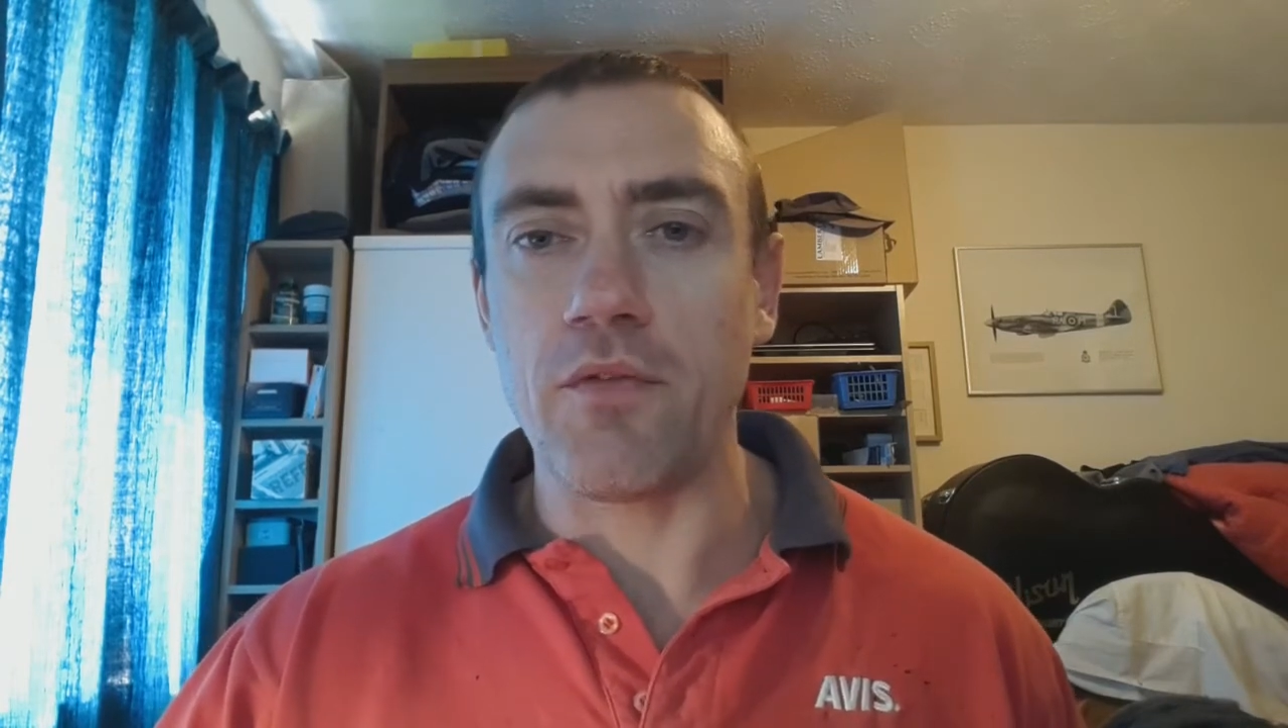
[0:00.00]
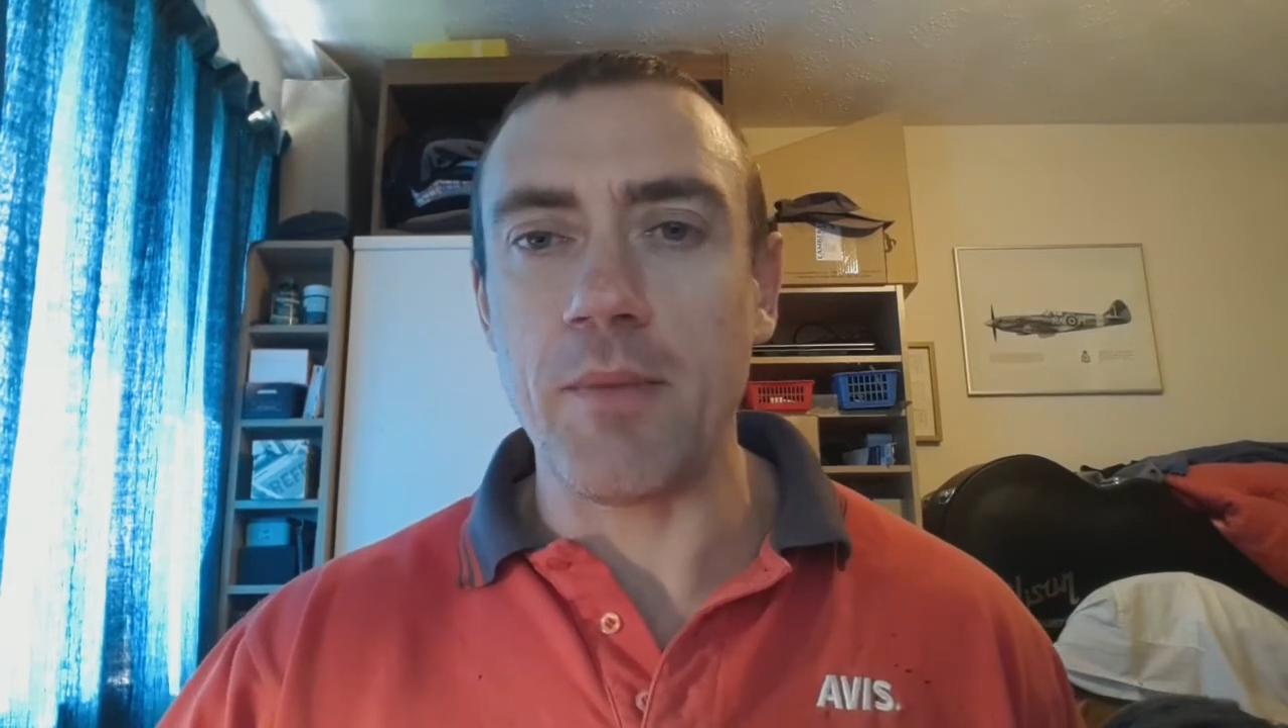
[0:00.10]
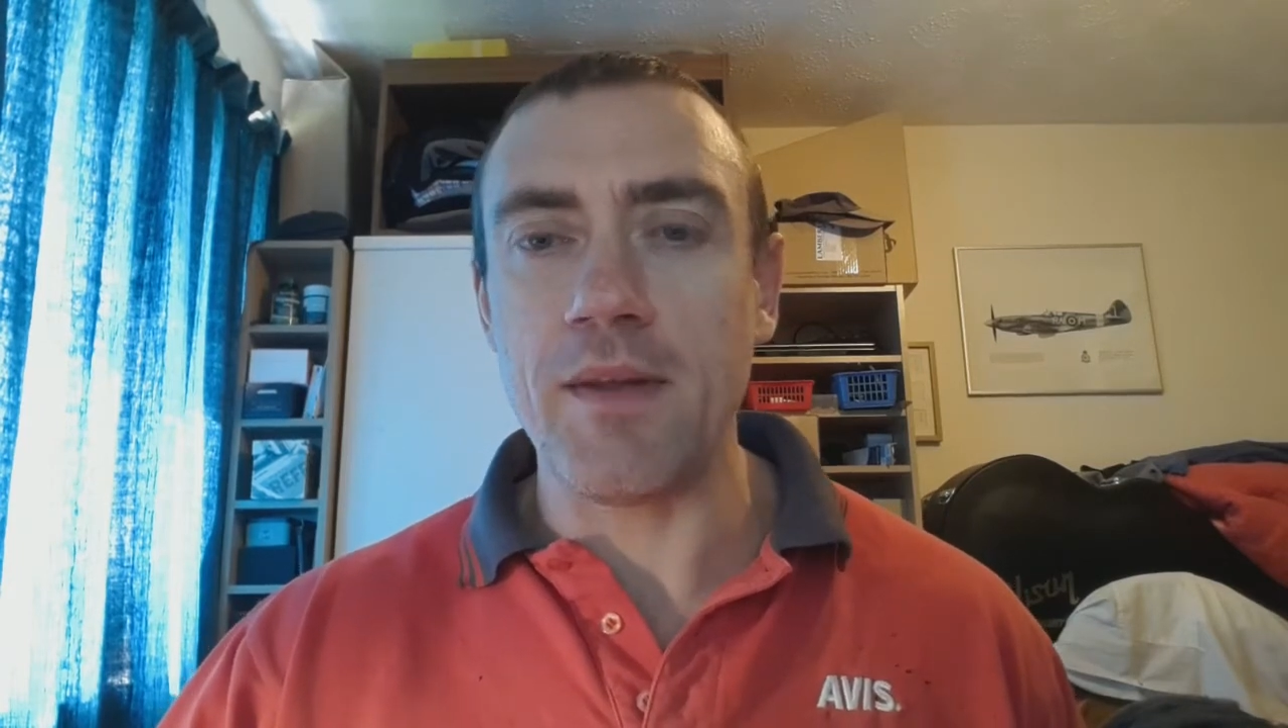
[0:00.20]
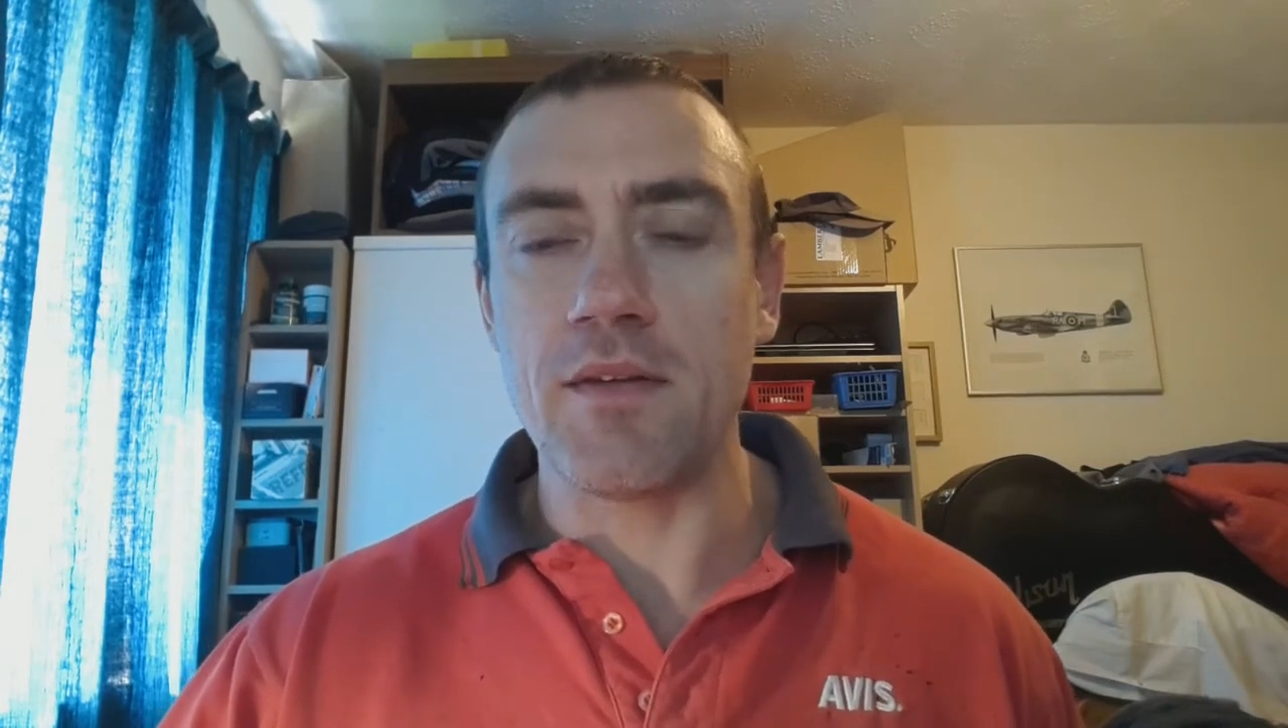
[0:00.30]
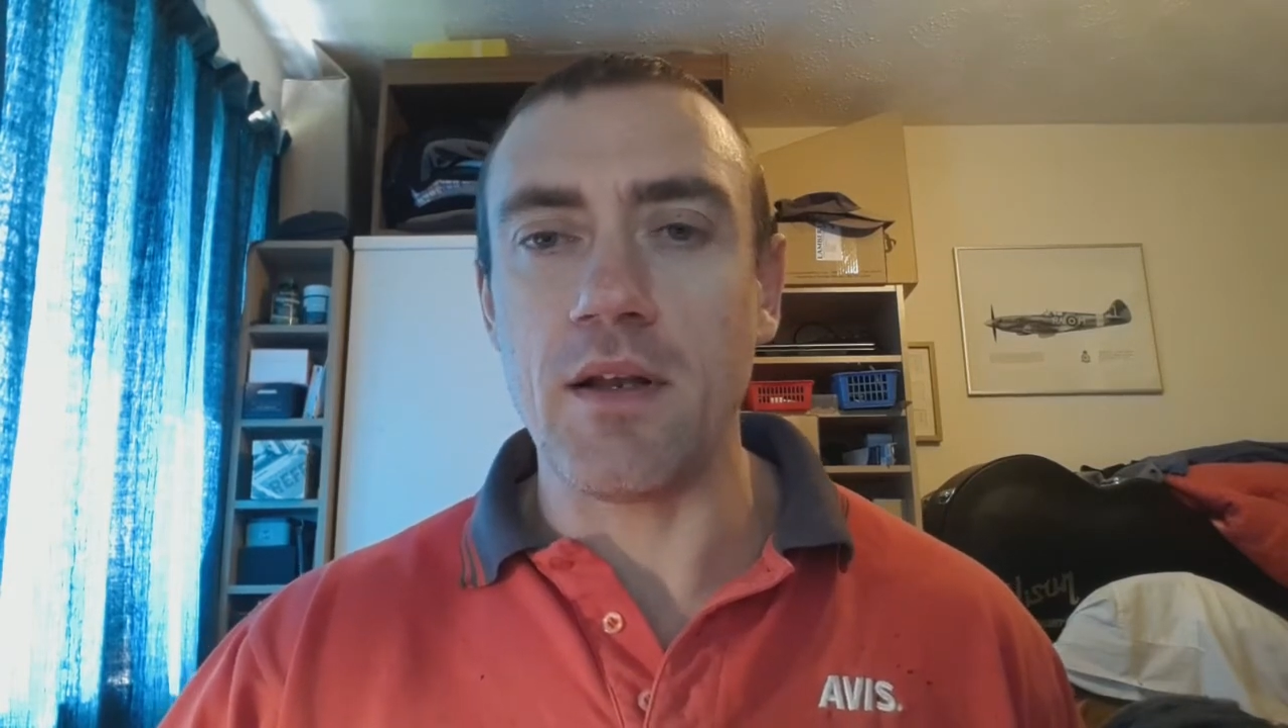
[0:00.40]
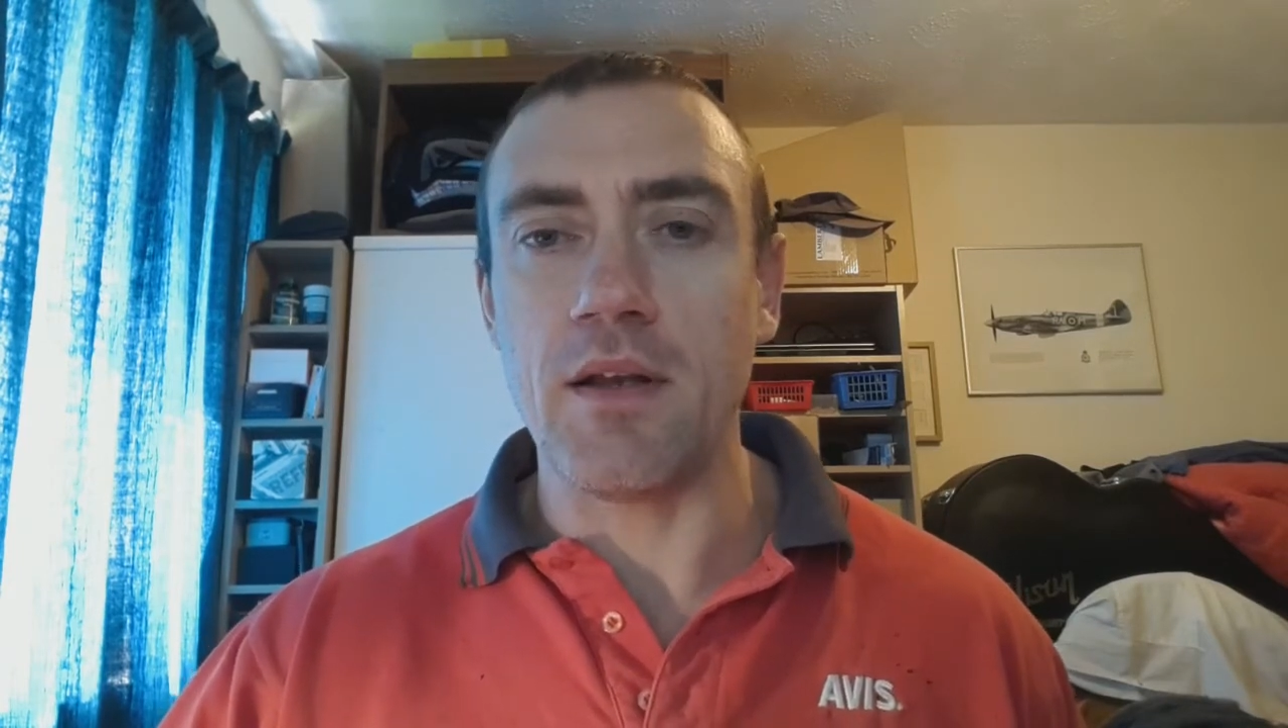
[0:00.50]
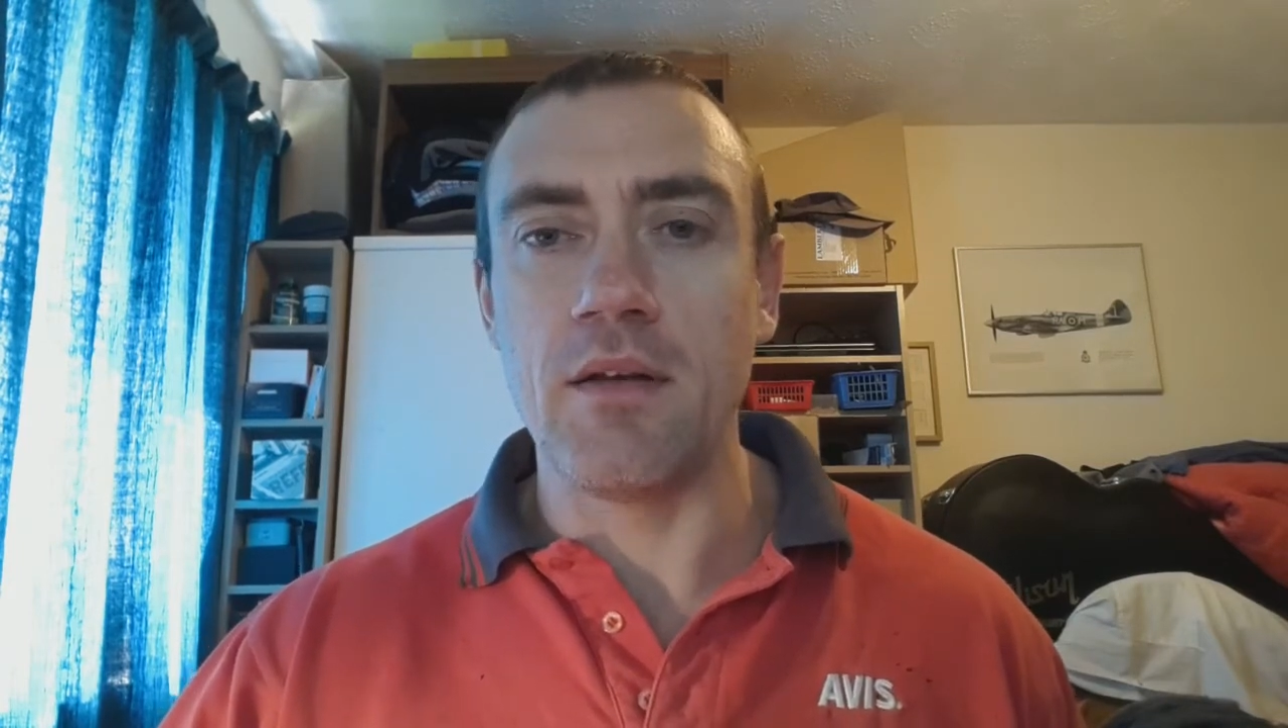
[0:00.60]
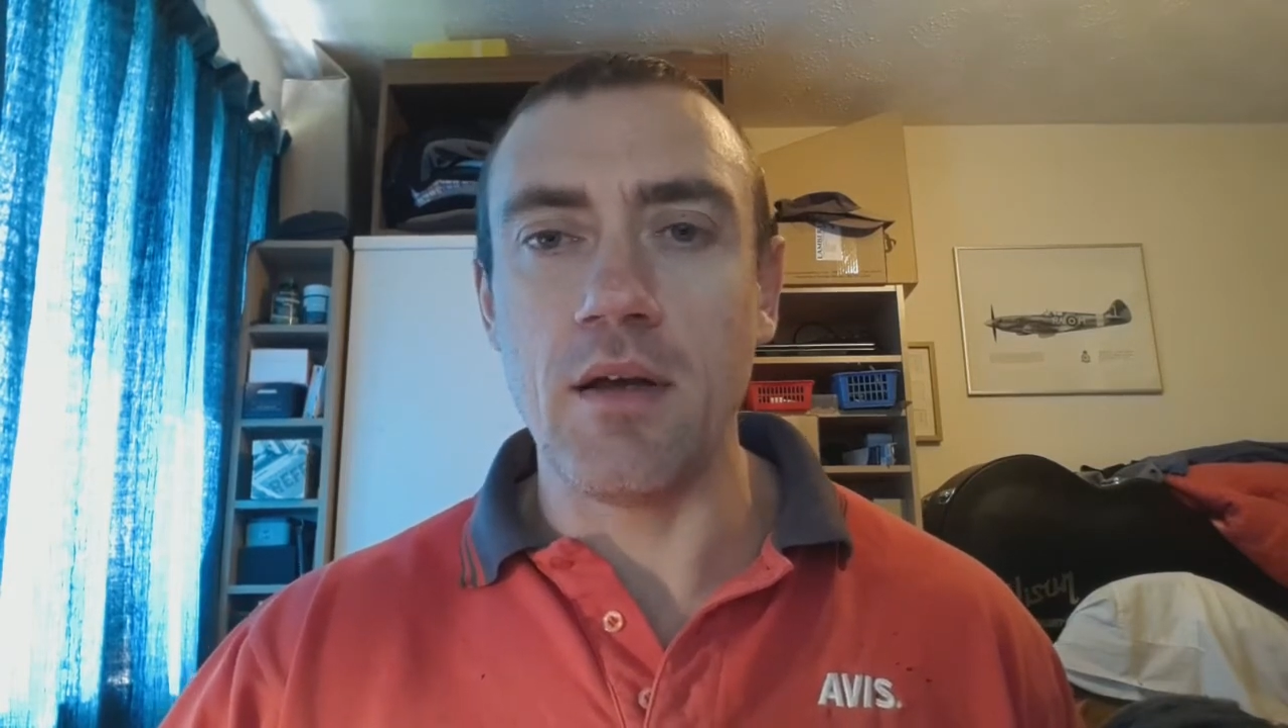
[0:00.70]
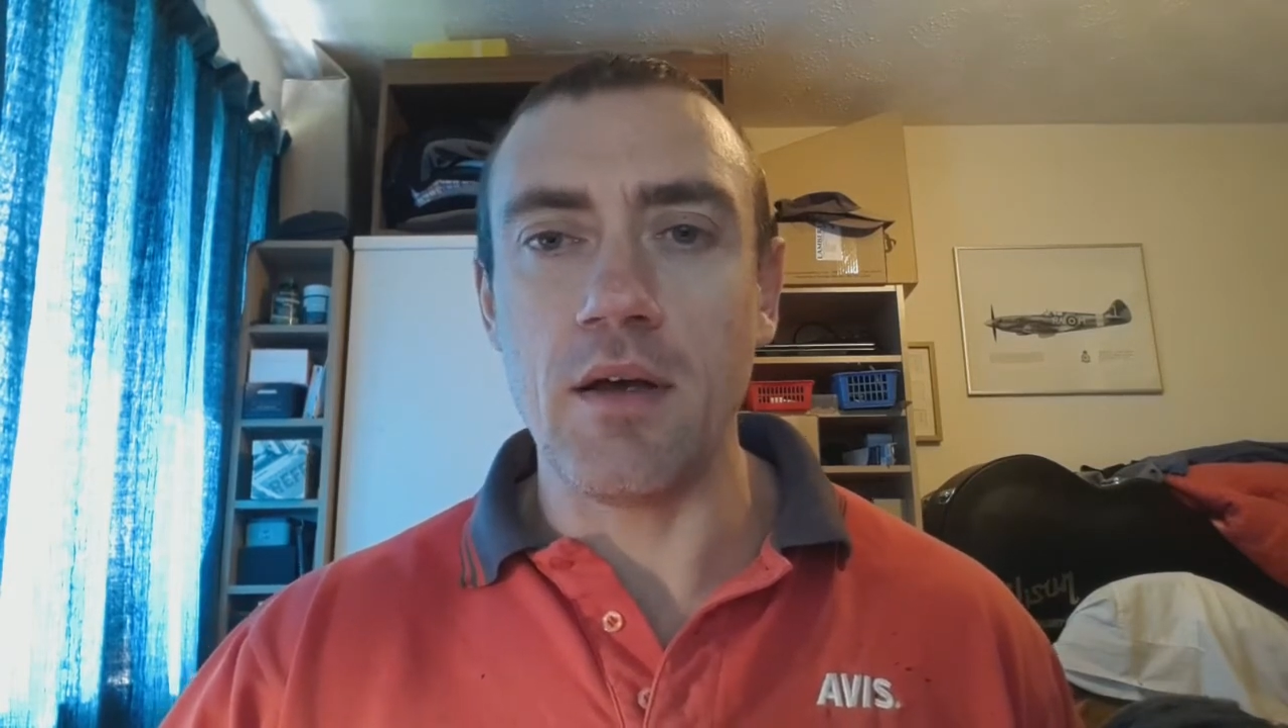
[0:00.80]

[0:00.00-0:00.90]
from insulin